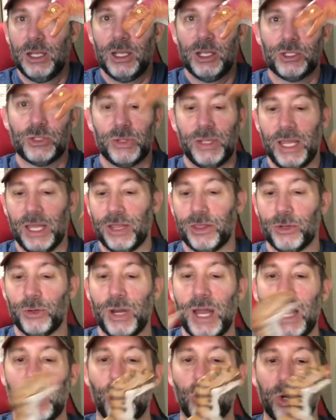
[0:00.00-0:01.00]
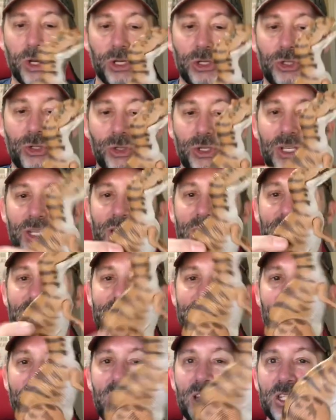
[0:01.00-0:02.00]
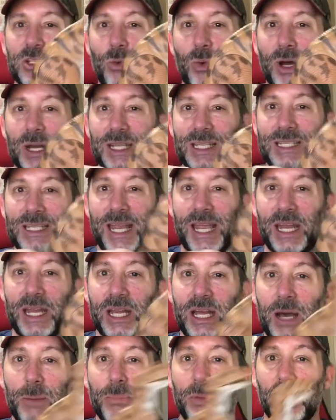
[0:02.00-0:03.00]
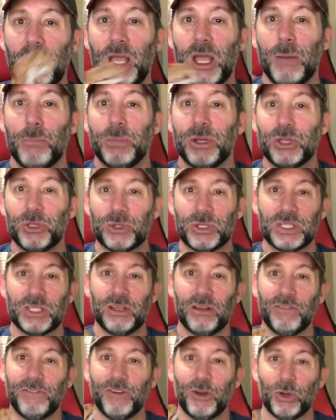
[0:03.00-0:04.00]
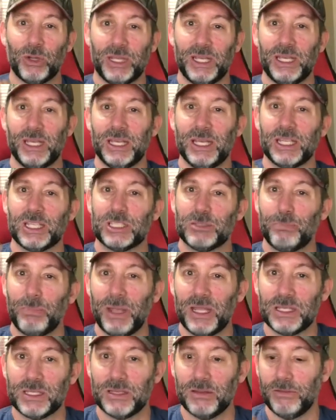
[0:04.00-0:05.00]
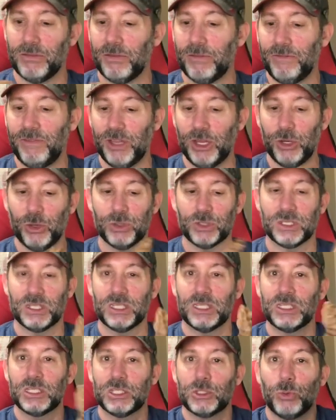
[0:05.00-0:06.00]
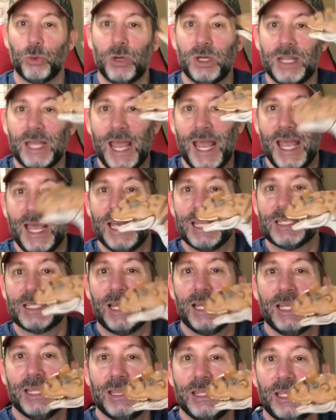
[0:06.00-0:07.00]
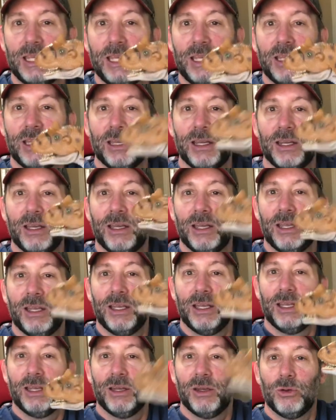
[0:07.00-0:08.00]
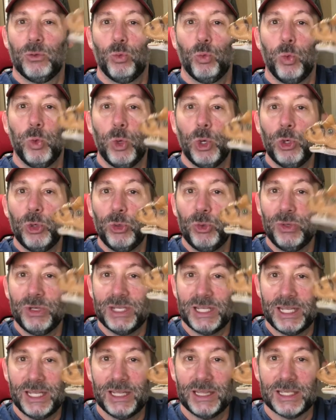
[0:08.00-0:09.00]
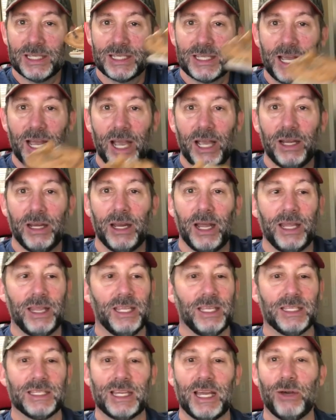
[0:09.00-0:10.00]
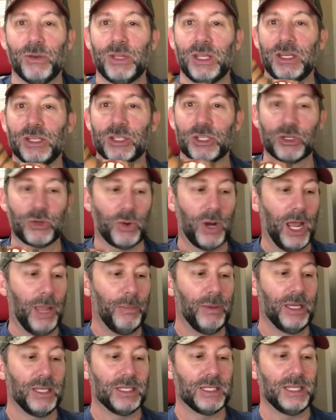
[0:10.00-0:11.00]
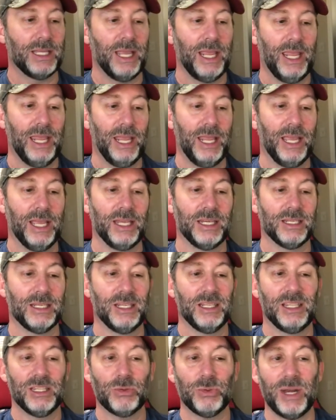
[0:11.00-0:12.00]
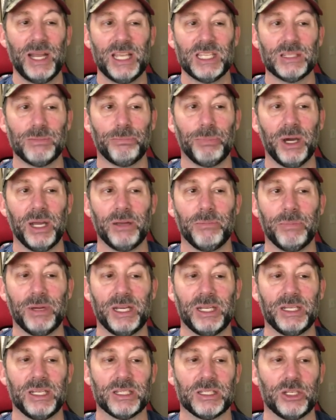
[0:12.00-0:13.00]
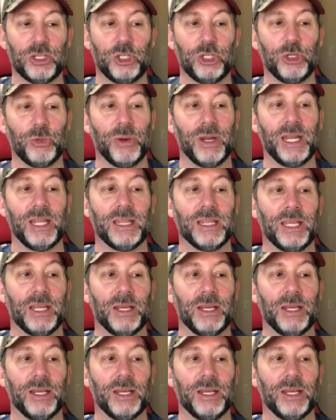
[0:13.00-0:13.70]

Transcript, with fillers: So yeah, they're not working too good. This guy doesn't want to stand up, but they're still fairly expensive figures. This is the one that has like the wound in the side, I think is how they describe it, and this one has a button but it doesn't do anything.